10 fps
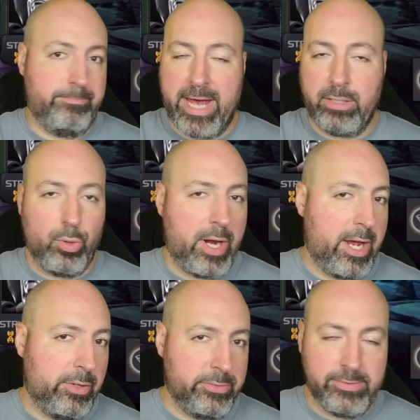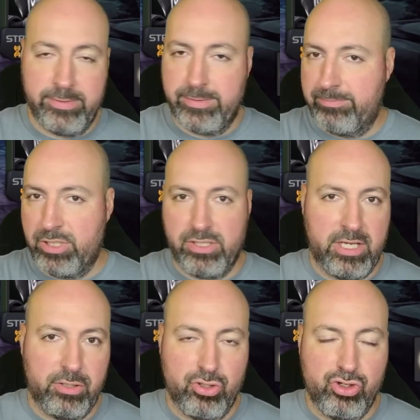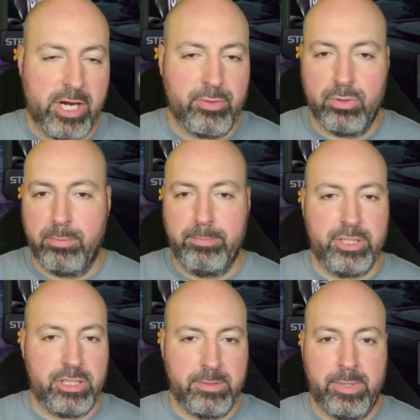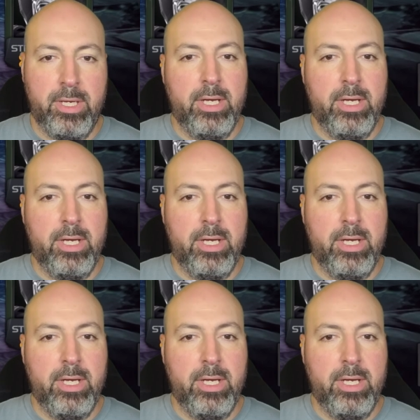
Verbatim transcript: Battlegrounds, just in general, Bishop